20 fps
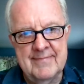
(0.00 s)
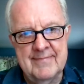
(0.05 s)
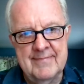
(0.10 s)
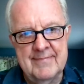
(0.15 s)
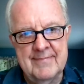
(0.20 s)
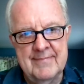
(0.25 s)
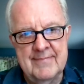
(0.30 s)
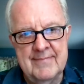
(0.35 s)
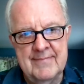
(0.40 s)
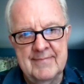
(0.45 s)

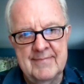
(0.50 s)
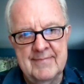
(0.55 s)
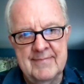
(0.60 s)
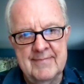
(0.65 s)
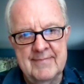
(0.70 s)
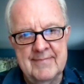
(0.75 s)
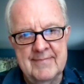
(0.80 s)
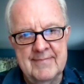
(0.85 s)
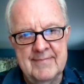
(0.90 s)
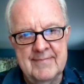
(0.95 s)

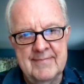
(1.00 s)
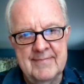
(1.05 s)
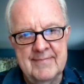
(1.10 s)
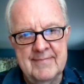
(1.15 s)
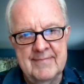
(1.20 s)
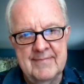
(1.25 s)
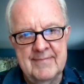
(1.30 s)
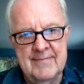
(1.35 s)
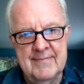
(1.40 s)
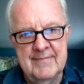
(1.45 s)

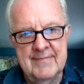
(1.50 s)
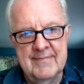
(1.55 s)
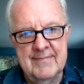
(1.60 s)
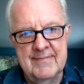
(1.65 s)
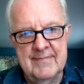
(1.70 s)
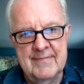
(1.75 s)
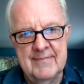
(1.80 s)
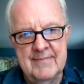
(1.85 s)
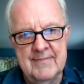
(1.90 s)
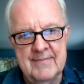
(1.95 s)

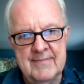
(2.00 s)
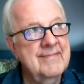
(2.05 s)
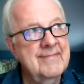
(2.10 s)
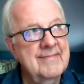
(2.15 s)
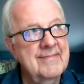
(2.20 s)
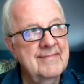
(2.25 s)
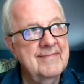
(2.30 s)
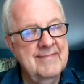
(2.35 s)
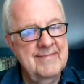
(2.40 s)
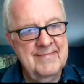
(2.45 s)

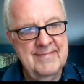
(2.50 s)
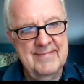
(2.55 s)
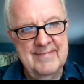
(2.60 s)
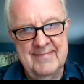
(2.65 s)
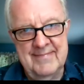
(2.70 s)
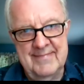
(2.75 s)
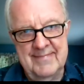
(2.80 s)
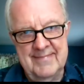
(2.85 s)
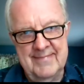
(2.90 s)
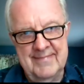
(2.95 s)

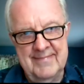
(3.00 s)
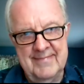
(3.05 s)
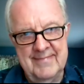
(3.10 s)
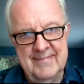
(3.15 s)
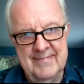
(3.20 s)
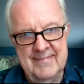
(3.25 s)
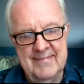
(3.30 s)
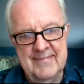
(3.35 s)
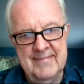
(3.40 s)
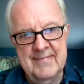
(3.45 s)

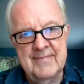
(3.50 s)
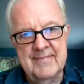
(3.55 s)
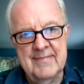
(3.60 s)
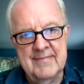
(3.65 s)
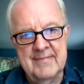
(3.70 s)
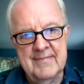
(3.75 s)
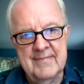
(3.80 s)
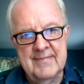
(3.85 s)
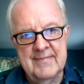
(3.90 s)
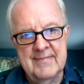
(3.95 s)

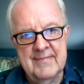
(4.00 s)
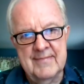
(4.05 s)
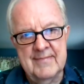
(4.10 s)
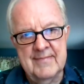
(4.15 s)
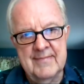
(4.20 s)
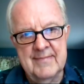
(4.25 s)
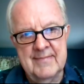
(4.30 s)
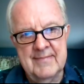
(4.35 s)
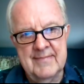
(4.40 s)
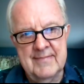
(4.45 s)

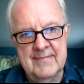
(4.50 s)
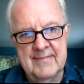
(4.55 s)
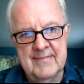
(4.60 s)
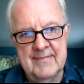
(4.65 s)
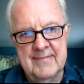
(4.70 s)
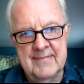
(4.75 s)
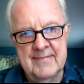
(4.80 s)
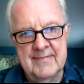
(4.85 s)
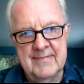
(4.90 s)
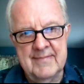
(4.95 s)

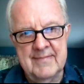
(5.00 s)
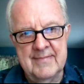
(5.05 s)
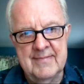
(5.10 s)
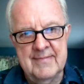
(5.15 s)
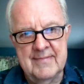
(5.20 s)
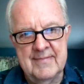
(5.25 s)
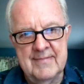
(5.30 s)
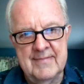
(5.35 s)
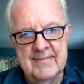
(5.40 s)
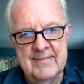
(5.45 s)

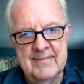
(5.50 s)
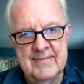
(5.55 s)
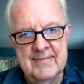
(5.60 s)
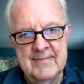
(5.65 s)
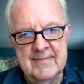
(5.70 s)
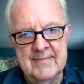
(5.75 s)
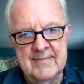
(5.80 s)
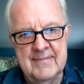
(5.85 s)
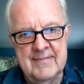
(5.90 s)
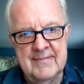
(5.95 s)

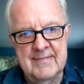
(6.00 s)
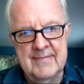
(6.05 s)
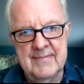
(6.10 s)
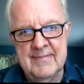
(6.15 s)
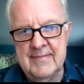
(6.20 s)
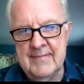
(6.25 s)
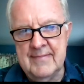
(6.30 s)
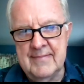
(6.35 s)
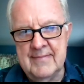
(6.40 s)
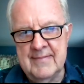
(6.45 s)

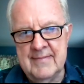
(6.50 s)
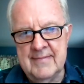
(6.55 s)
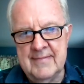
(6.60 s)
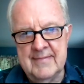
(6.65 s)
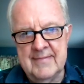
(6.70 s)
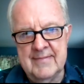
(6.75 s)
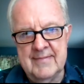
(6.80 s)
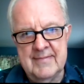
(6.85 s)
(not speaking)